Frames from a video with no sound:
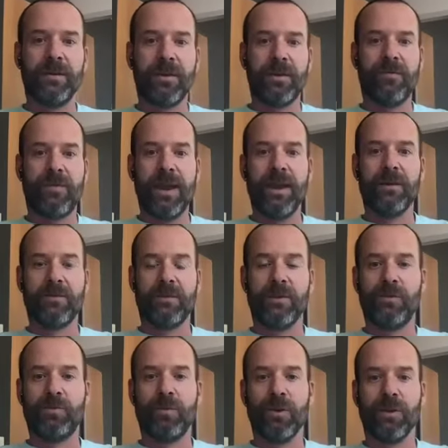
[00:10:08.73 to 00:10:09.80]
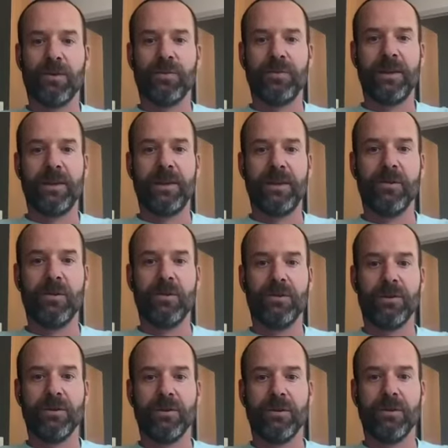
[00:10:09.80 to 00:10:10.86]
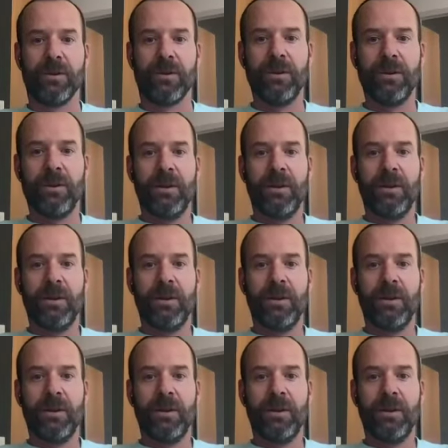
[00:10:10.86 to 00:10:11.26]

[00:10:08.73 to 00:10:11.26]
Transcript: a fan of those sports was getting older and older.